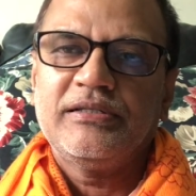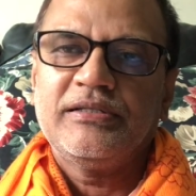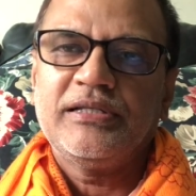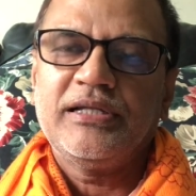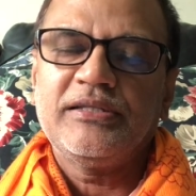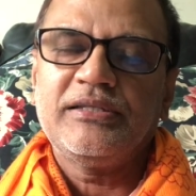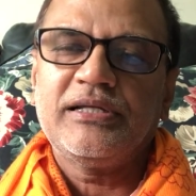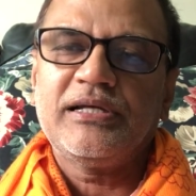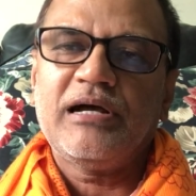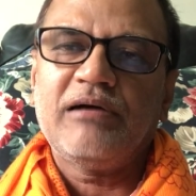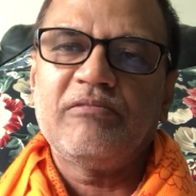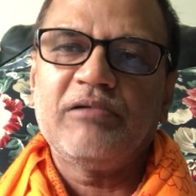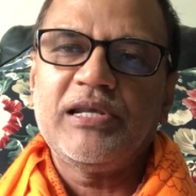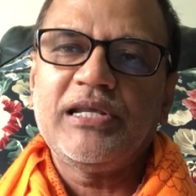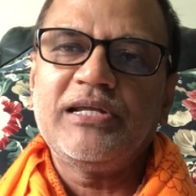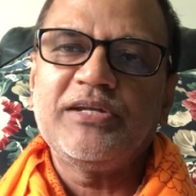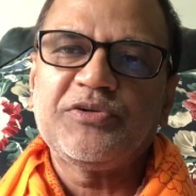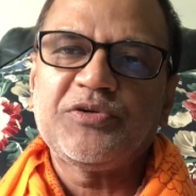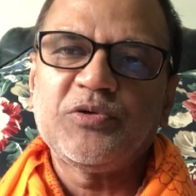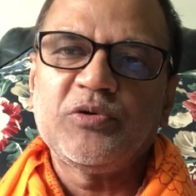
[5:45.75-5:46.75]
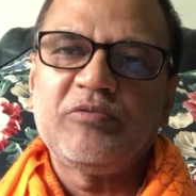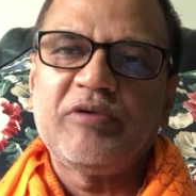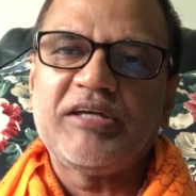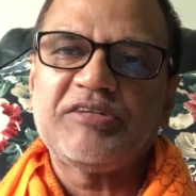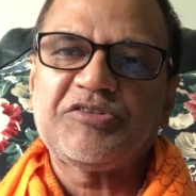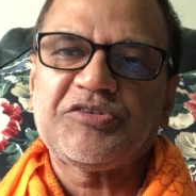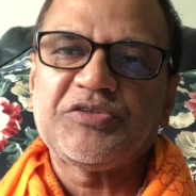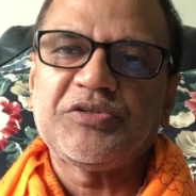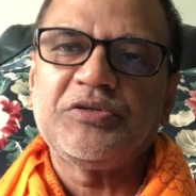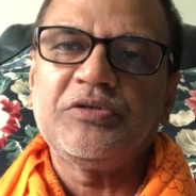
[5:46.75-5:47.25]
then there are only two
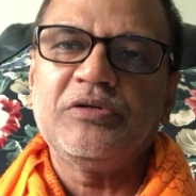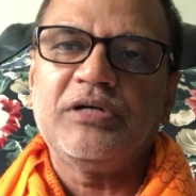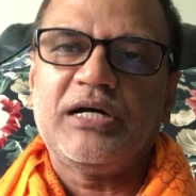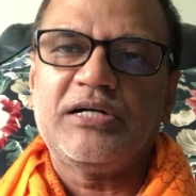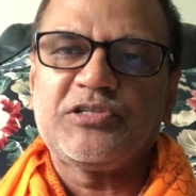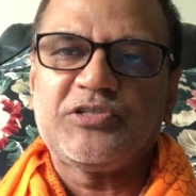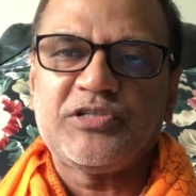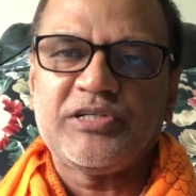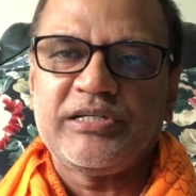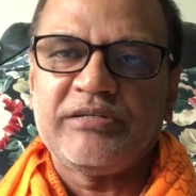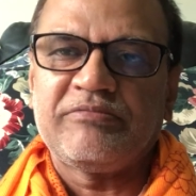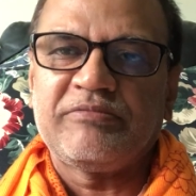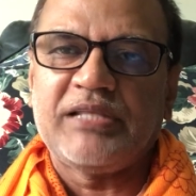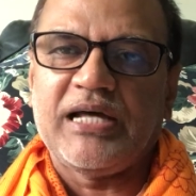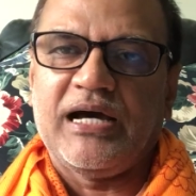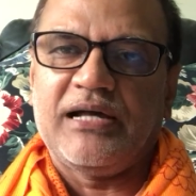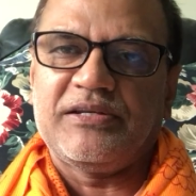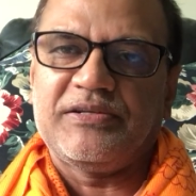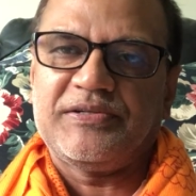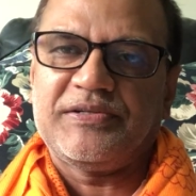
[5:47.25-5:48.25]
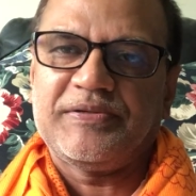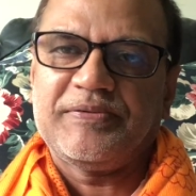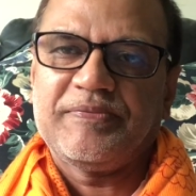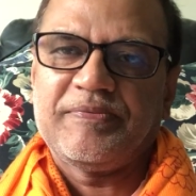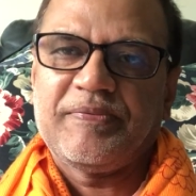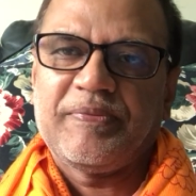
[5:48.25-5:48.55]
ways to achieve that.